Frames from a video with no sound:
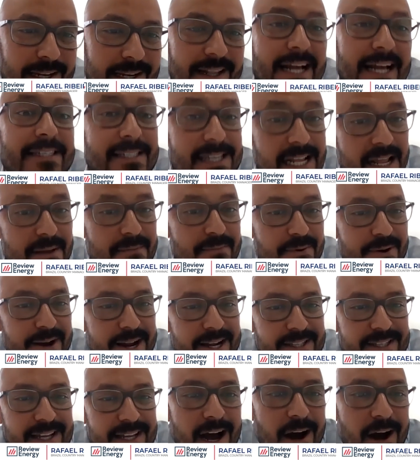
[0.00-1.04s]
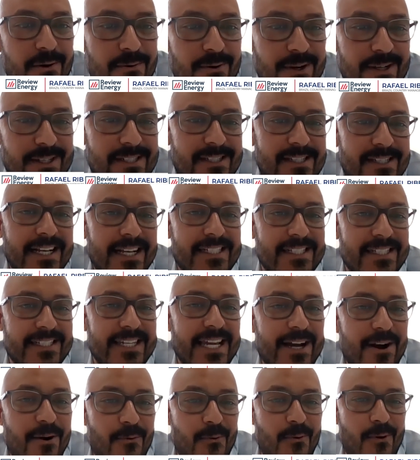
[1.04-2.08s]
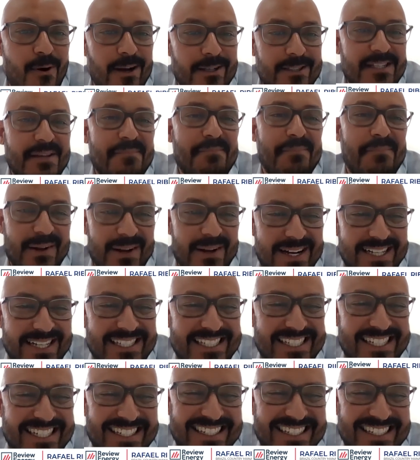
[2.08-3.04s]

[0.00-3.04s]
let's celebrate our 6 gigawatts deployed.